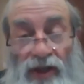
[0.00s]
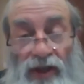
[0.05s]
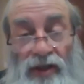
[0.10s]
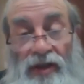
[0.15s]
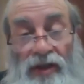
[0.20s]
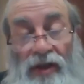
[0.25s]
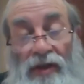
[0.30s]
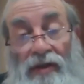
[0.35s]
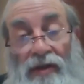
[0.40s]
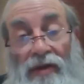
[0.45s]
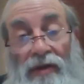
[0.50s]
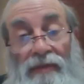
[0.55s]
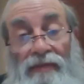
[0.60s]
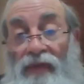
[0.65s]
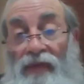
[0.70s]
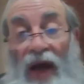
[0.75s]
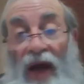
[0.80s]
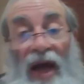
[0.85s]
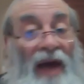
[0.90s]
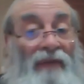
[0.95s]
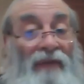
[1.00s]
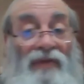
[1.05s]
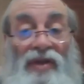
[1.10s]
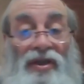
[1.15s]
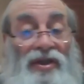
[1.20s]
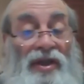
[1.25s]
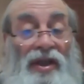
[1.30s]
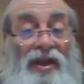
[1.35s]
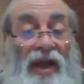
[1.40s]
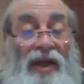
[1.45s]
distant. I
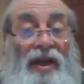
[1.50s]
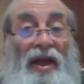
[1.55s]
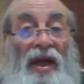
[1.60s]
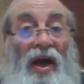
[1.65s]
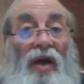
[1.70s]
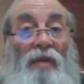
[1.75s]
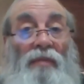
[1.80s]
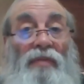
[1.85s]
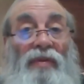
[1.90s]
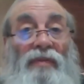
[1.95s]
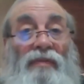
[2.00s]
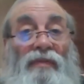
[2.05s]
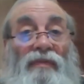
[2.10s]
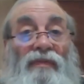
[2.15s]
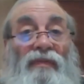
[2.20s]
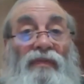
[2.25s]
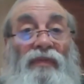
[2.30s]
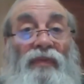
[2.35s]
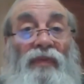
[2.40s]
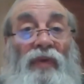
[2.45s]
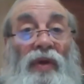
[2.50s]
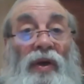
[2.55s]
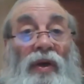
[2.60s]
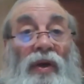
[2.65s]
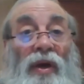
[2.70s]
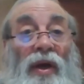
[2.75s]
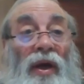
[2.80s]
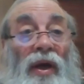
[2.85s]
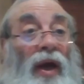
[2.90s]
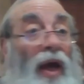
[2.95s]
haven't seen any help.
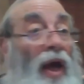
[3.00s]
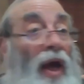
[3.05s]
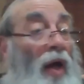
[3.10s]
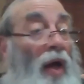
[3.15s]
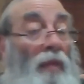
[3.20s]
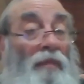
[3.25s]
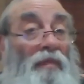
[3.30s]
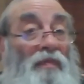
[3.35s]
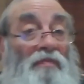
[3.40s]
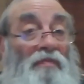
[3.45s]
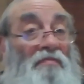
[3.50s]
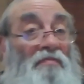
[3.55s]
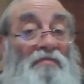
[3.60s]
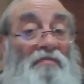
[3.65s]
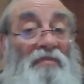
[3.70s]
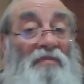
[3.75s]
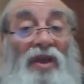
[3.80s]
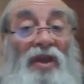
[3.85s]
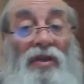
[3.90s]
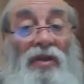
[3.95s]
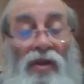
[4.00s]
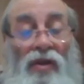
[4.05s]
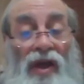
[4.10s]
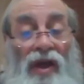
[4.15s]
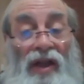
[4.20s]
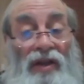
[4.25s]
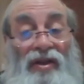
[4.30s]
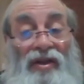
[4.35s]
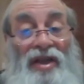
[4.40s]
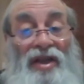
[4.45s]
Help doesn't look
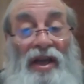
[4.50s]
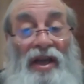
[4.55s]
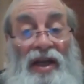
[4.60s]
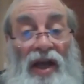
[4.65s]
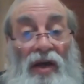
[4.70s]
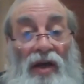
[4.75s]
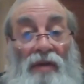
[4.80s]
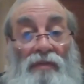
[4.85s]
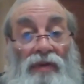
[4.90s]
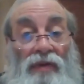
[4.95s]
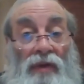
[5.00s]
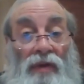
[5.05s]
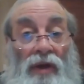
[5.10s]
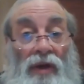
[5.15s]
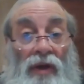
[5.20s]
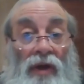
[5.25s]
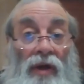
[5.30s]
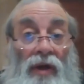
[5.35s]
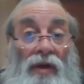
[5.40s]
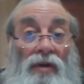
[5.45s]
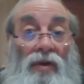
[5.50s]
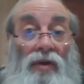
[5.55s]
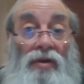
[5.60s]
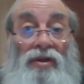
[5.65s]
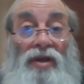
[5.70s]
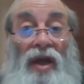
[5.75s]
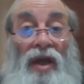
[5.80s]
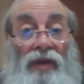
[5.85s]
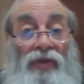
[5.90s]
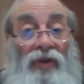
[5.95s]
like there's any help.
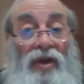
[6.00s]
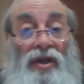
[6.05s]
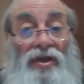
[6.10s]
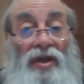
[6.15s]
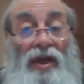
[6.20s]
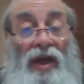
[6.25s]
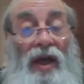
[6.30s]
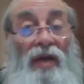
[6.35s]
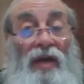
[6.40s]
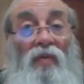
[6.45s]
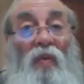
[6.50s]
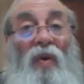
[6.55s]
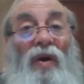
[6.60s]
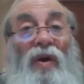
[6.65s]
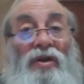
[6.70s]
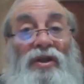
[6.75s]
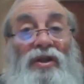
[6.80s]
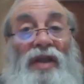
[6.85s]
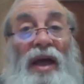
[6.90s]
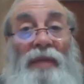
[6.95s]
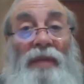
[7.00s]
Looks like things are getting worse,